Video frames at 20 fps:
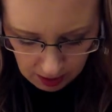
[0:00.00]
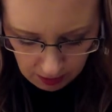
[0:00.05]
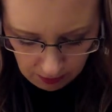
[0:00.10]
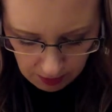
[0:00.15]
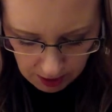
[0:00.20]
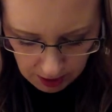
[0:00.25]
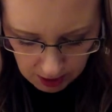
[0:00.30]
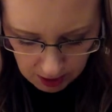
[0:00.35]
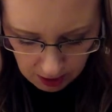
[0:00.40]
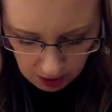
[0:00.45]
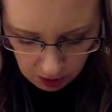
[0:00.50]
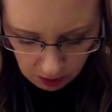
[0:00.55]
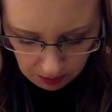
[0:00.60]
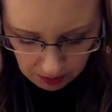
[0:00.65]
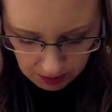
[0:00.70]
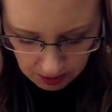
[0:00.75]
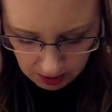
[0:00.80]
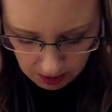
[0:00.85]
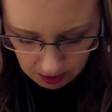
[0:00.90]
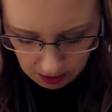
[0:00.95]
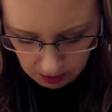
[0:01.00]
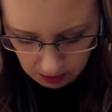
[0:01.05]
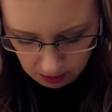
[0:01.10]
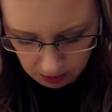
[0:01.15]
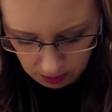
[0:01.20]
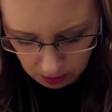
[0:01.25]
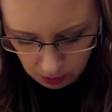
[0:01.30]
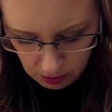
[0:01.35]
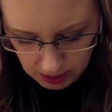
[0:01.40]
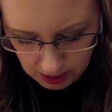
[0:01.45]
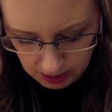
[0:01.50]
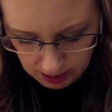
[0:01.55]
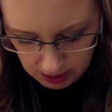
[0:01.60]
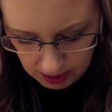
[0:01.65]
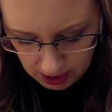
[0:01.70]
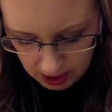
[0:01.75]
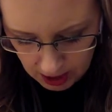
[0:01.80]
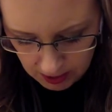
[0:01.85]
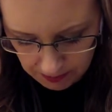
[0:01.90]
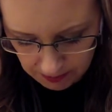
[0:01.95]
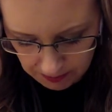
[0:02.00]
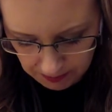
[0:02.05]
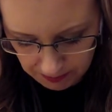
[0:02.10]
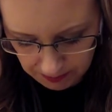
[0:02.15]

If I can open it quickly,